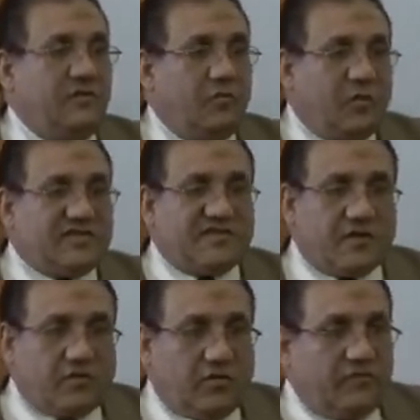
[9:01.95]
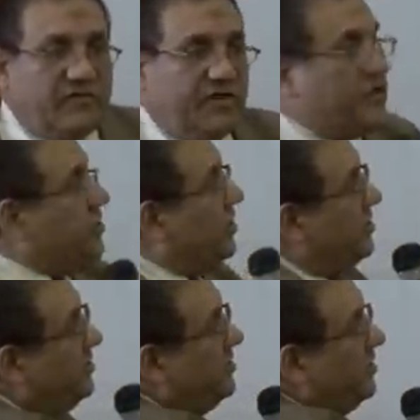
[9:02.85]
What's the role of the
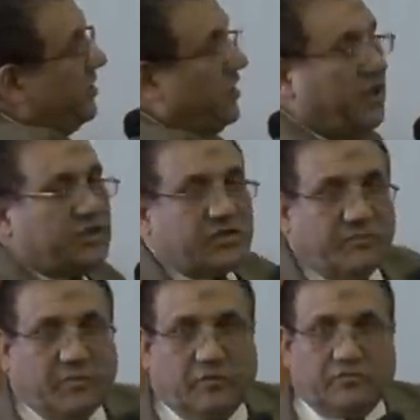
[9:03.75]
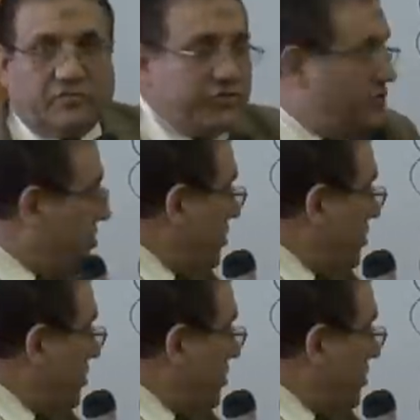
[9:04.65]
teacher in each approach?